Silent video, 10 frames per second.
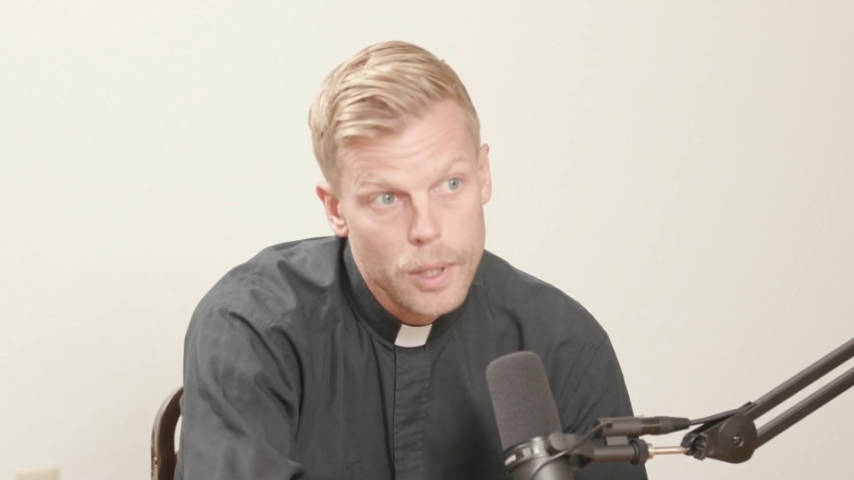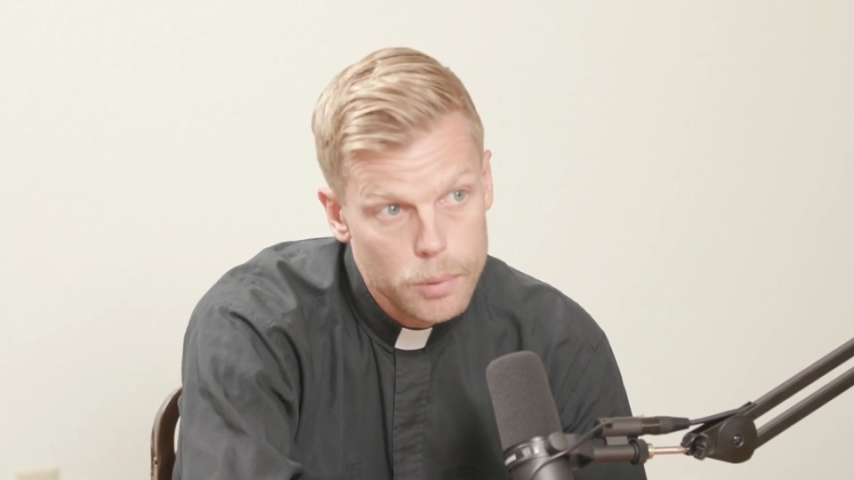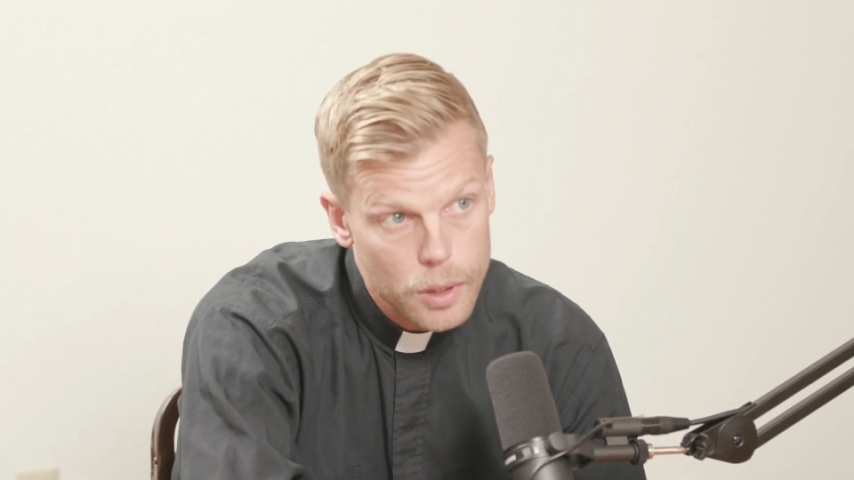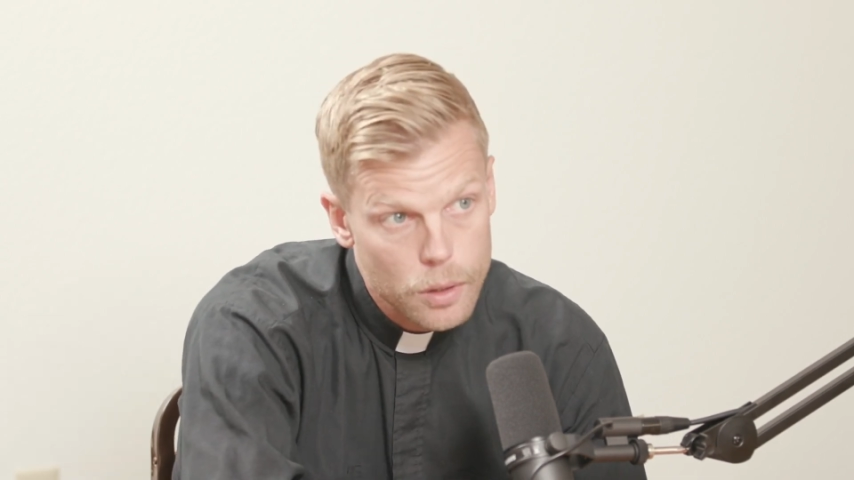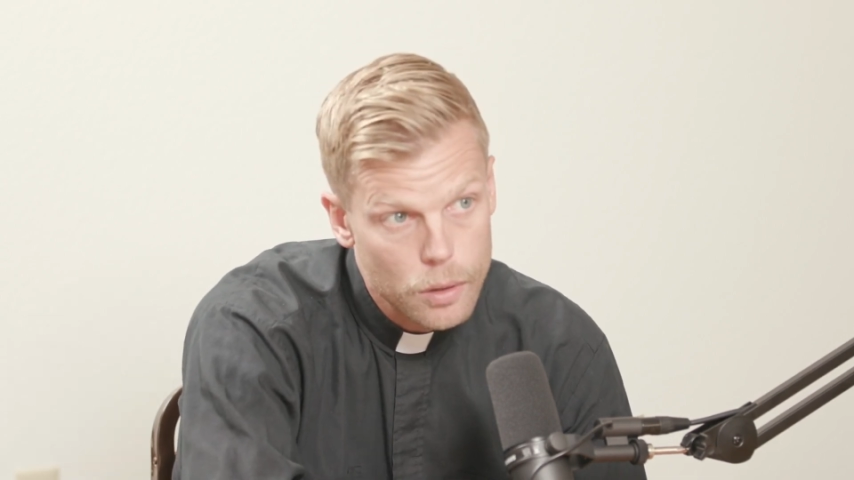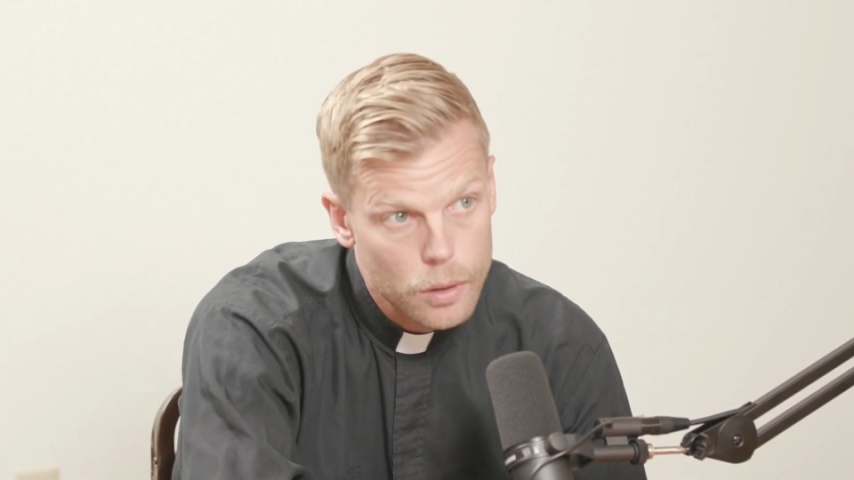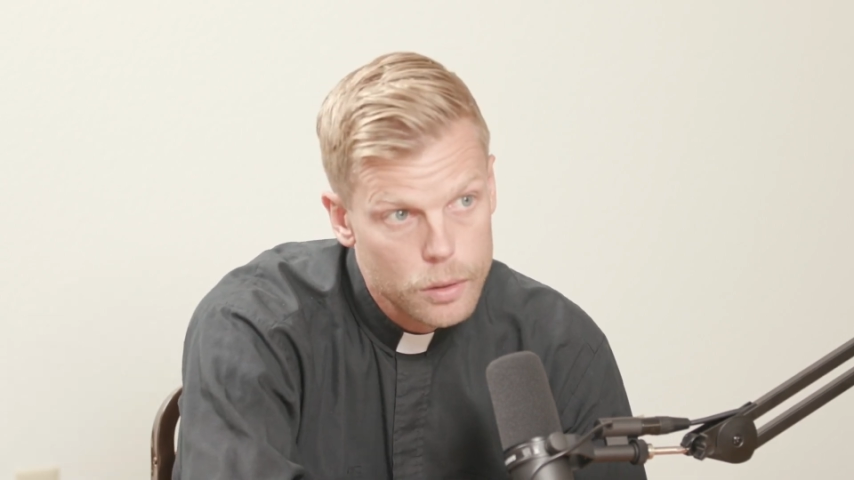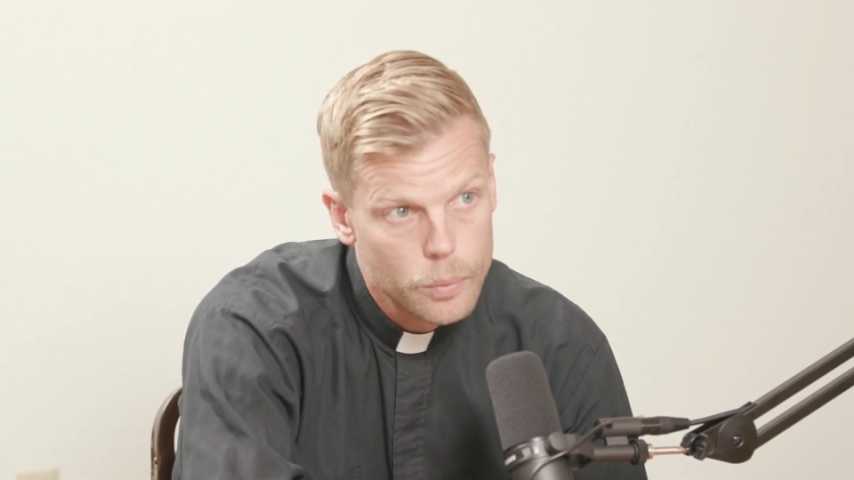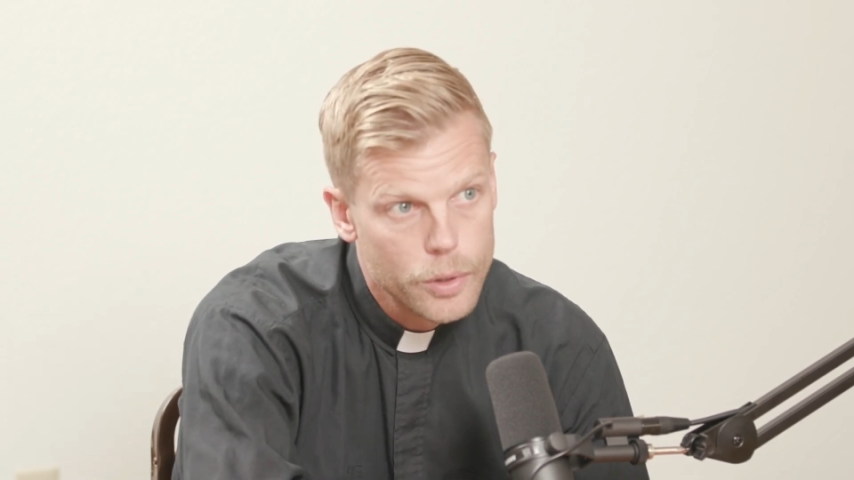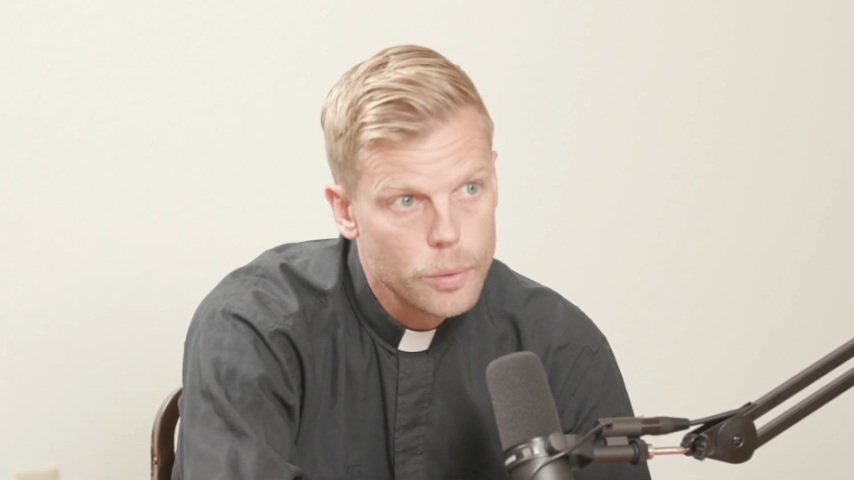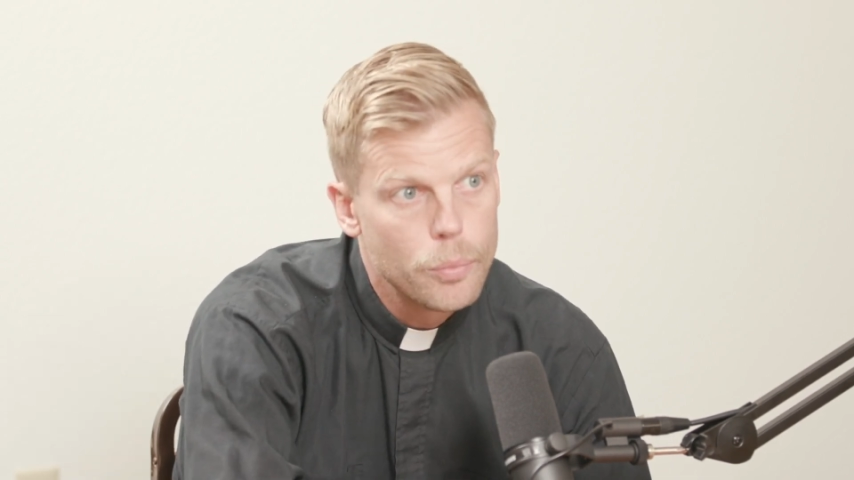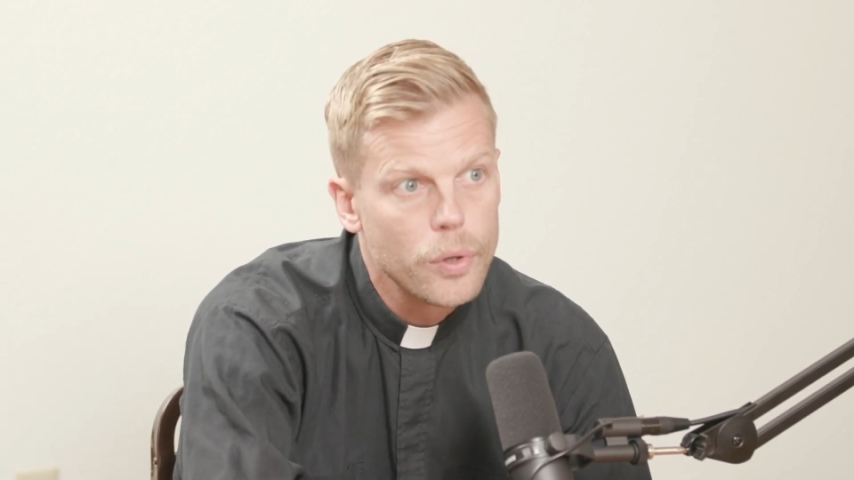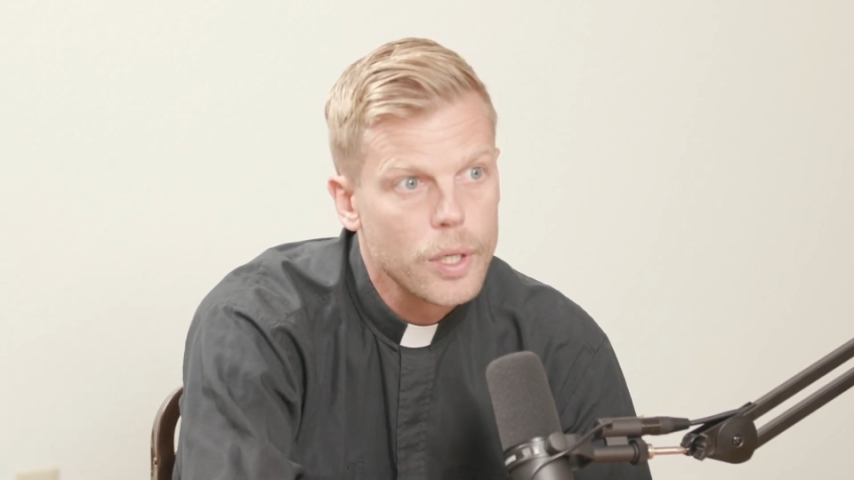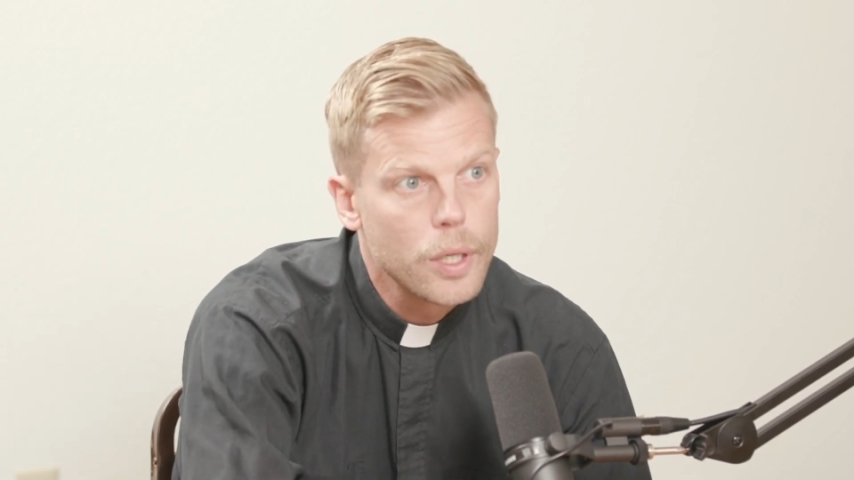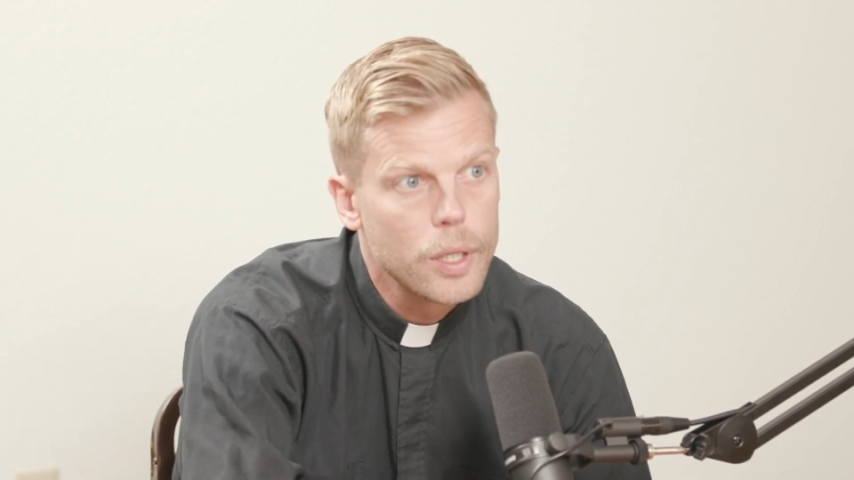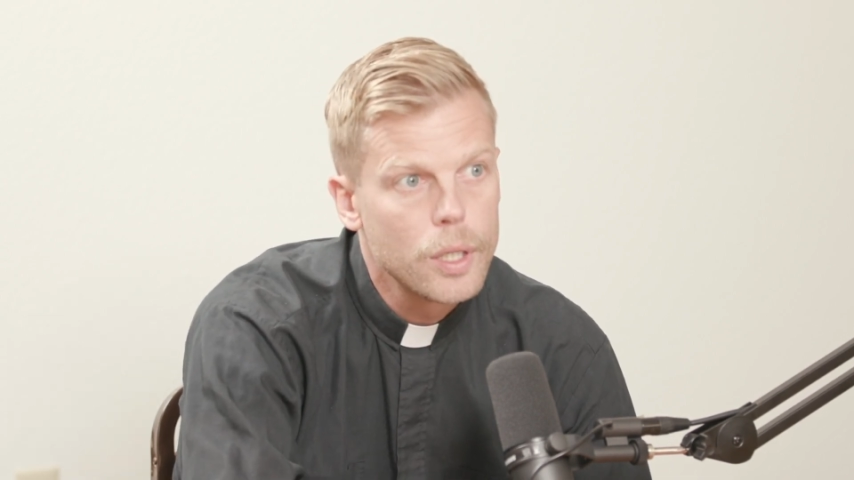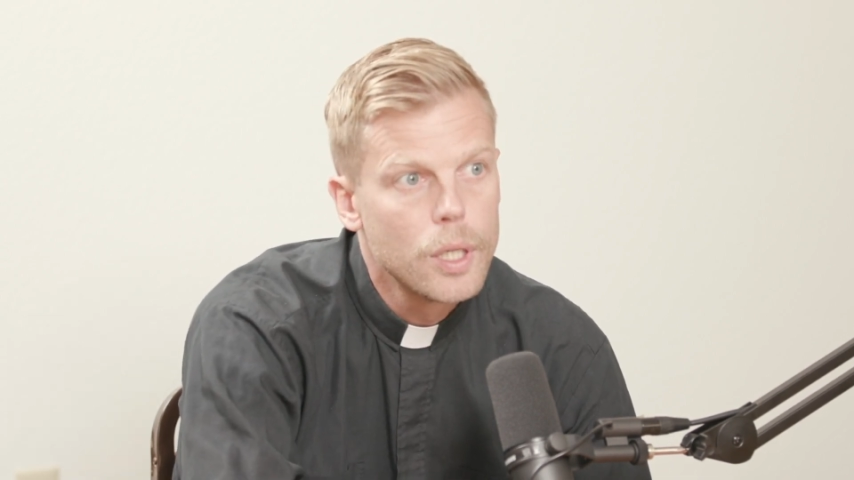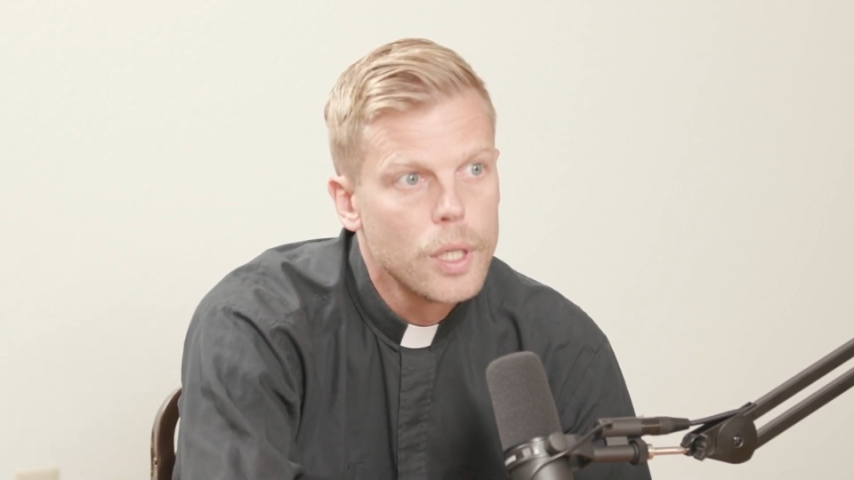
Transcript: biblical when you bring in